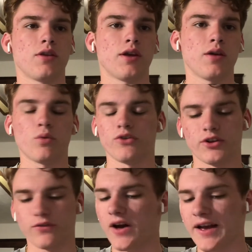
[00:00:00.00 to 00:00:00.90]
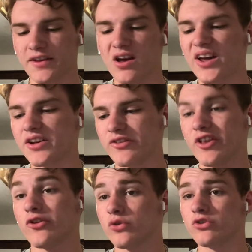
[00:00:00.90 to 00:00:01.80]
it's highly unlikely, and the
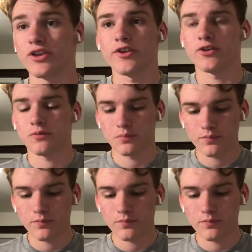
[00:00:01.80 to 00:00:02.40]
other two said that it's